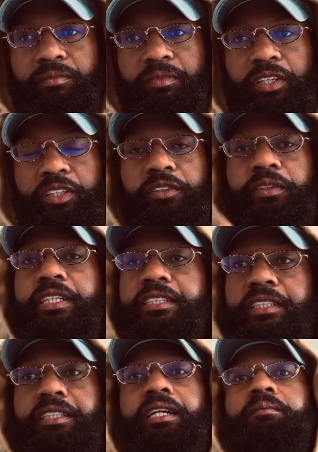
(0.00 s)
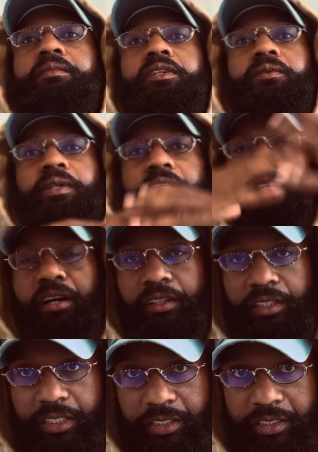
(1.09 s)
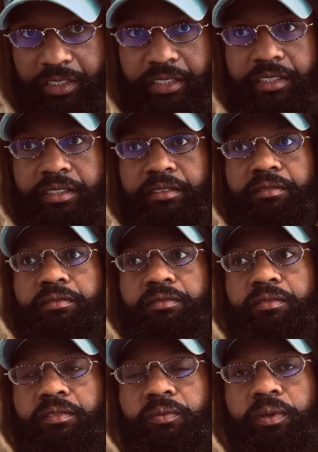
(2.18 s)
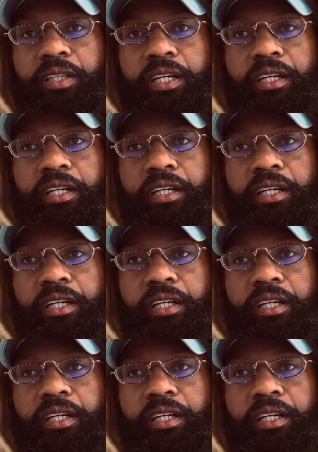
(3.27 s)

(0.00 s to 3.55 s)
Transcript: increase in number, with all these, with